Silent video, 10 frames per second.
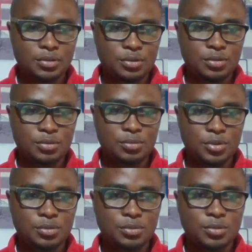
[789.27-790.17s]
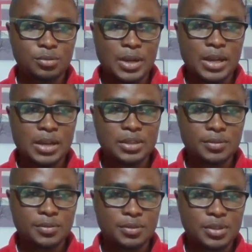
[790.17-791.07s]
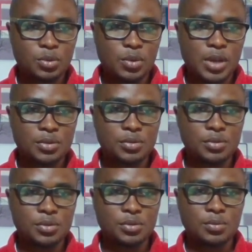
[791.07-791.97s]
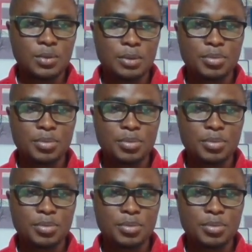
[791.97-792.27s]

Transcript: Zoom, zoom, zoom. I can't even see where to zoom.